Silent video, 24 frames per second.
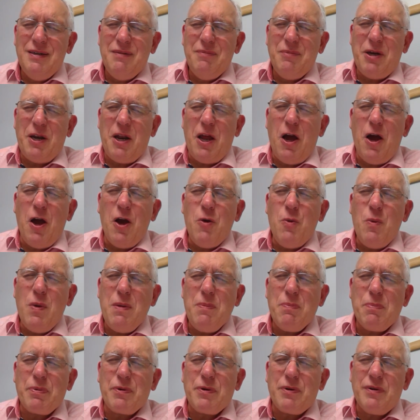But how we
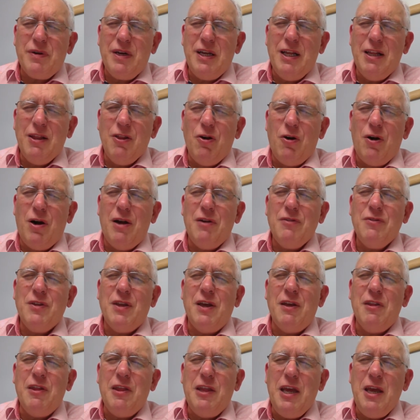pray, Lord,
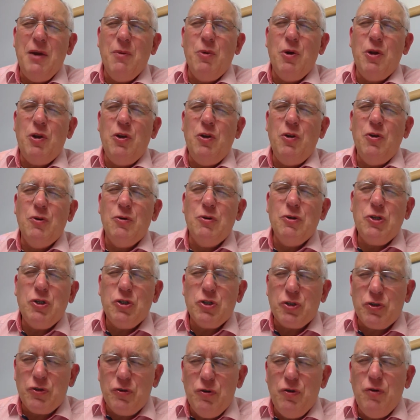that they would know
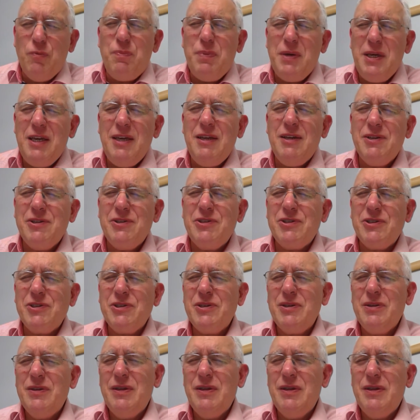true peace,